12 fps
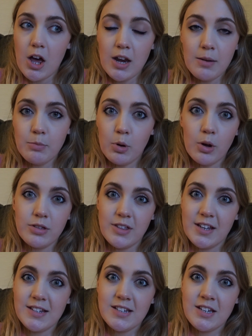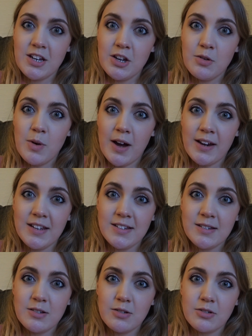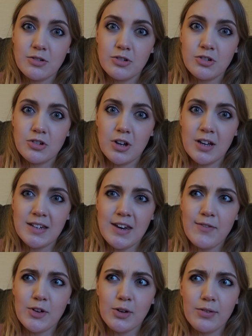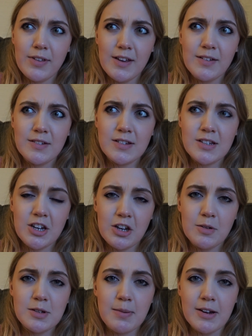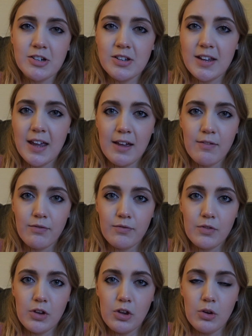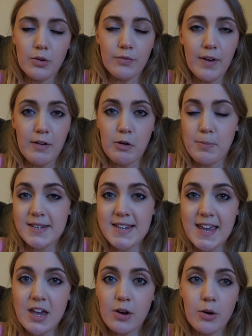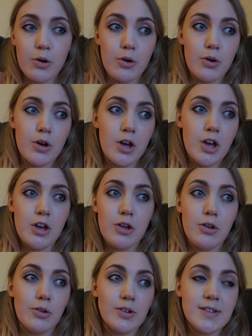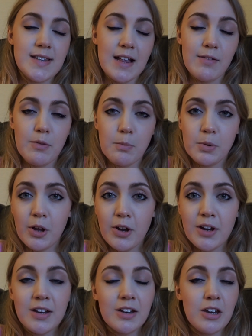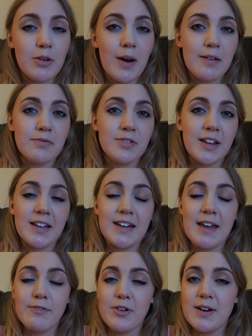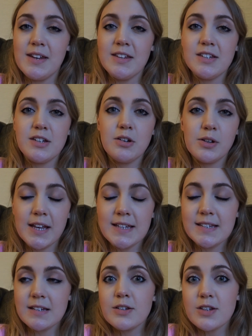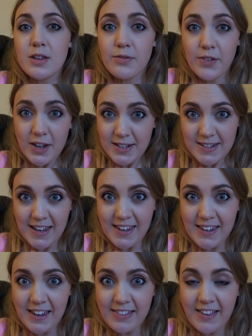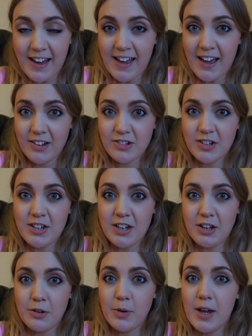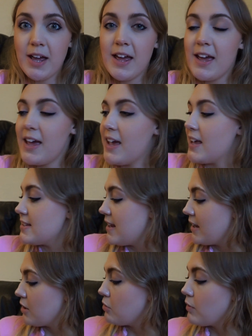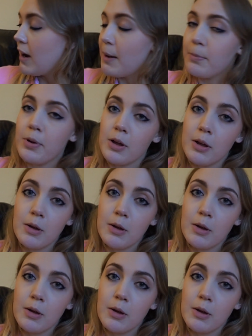an important thing to do, and it's such a difficult thing to do, especially if you're very busy or you're self-employed and you have like a never-ending to-do list. So the first thing that I actually do is I grab